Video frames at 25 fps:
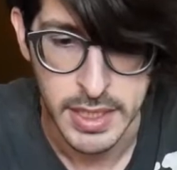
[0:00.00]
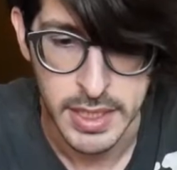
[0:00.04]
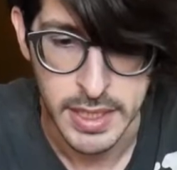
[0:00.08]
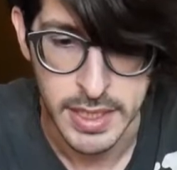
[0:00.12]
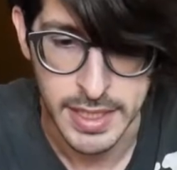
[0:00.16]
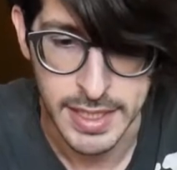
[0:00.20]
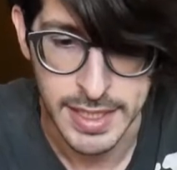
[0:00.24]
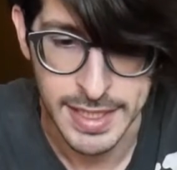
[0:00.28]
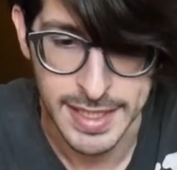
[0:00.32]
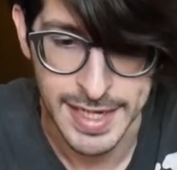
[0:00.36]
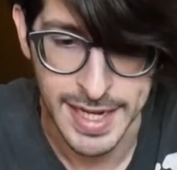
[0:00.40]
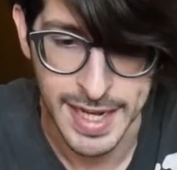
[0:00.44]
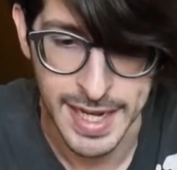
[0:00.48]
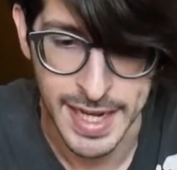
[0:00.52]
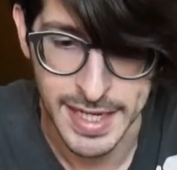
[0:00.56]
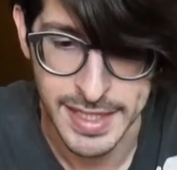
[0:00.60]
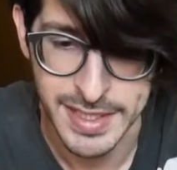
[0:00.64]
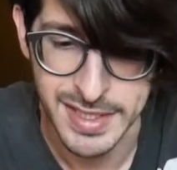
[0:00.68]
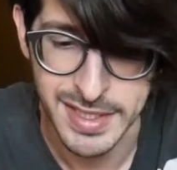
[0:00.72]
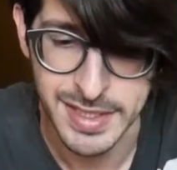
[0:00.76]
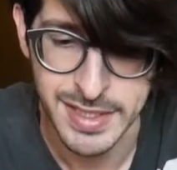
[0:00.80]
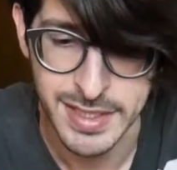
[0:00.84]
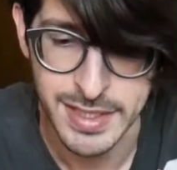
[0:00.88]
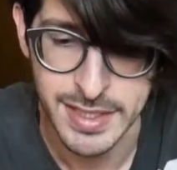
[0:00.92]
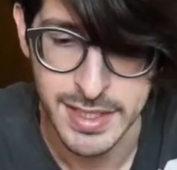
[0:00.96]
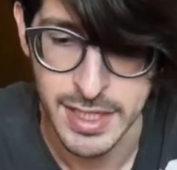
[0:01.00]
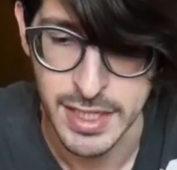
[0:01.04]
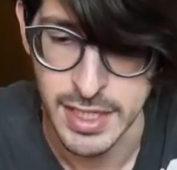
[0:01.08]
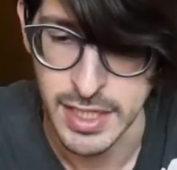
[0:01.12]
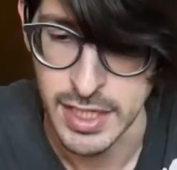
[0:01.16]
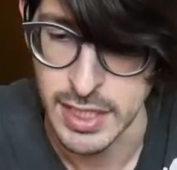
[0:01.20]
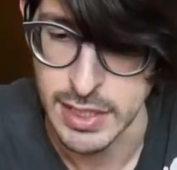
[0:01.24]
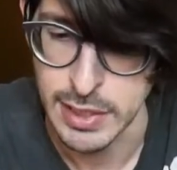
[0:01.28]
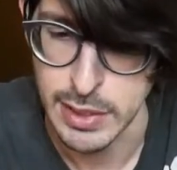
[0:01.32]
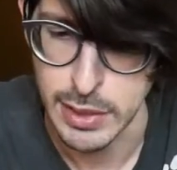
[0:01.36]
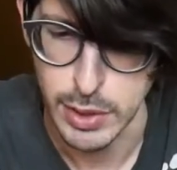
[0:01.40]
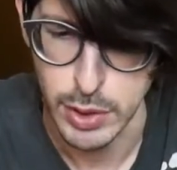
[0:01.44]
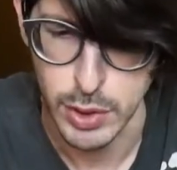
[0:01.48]
and has
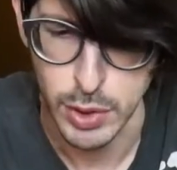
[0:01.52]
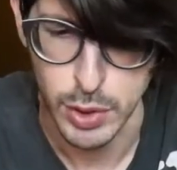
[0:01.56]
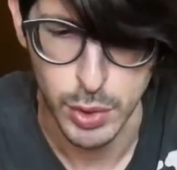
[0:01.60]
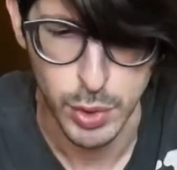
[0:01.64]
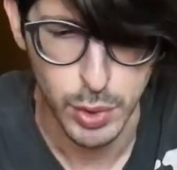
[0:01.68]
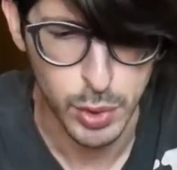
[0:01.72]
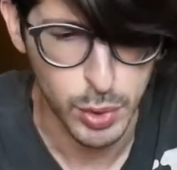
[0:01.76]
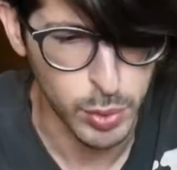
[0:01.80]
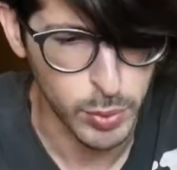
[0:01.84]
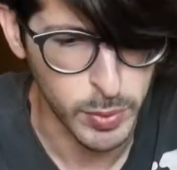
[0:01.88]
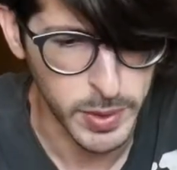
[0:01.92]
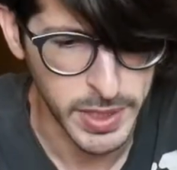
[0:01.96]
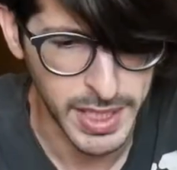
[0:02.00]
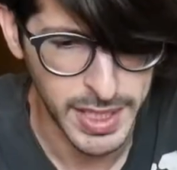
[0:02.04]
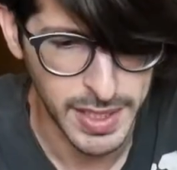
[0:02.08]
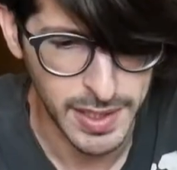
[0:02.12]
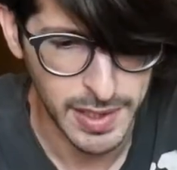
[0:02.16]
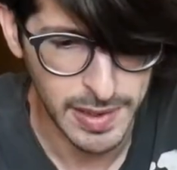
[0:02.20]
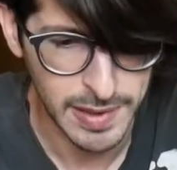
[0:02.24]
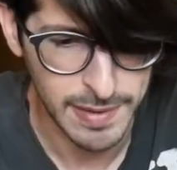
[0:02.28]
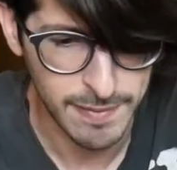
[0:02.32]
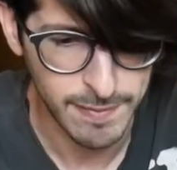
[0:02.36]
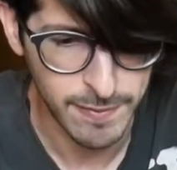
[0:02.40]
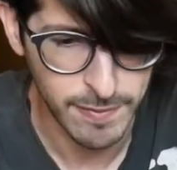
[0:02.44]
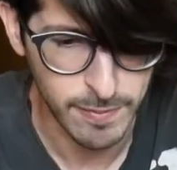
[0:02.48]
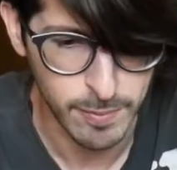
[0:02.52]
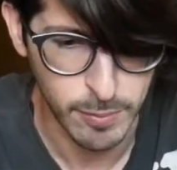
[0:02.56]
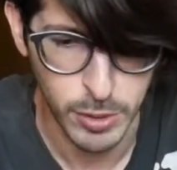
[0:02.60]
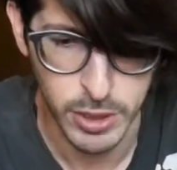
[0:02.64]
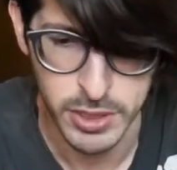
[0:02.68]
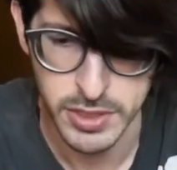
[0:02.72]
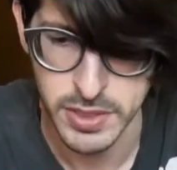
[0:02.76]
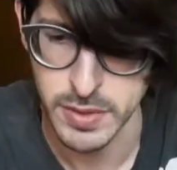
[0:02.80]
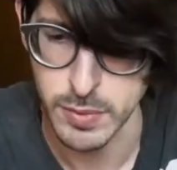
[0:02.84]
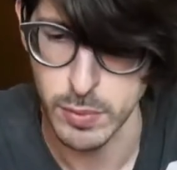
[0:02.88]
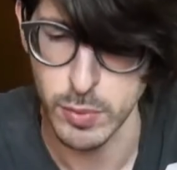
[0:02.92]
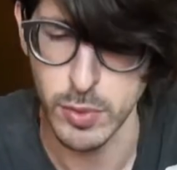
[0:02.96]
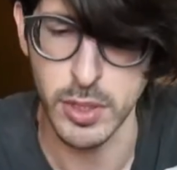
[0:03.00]
12
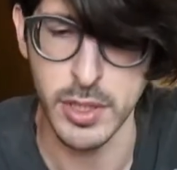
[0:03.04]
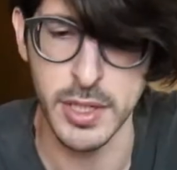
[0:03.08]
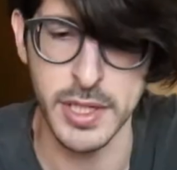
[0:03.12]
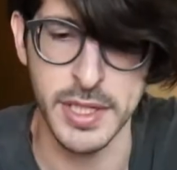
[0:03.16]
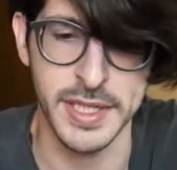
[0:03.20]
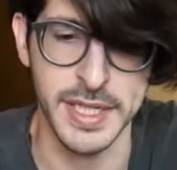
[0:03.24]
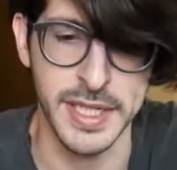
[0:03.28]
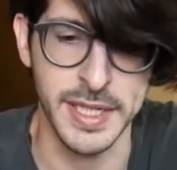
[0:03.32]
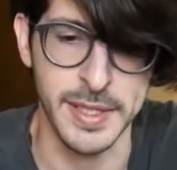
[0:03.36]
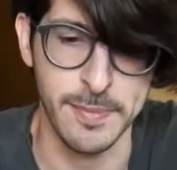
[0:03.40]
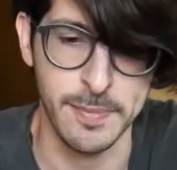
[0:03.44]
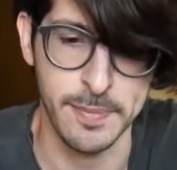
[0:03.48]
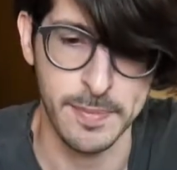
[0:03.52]
months warranty.